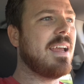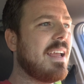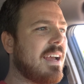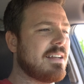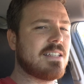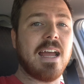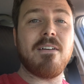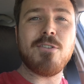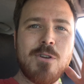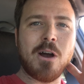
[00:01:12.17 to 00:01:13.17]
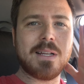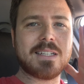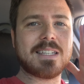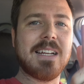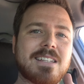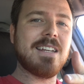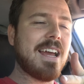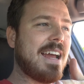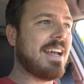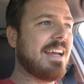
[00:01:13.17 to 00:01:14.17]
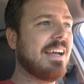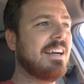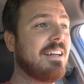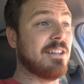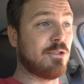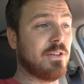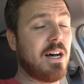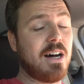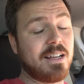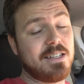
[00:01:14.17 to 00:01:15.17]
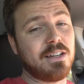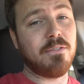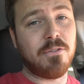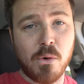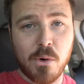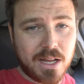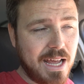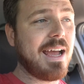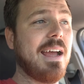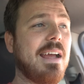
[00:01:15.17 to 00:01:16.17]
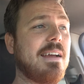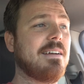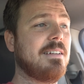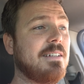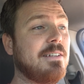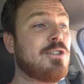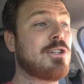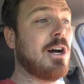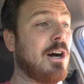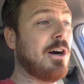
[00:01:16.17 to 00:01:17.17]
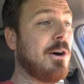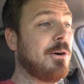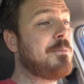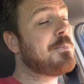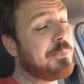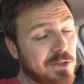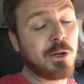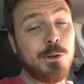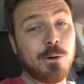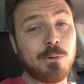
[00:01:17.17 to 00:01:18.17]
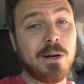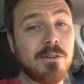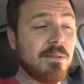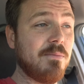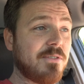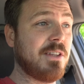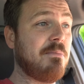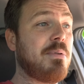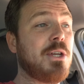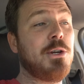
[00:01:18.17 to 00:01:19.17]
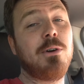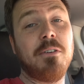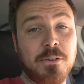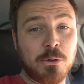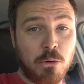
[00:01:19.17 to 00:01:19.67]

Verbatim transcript: And have you noticed that today this vlog is in 4K? So you're welcome for the beautiful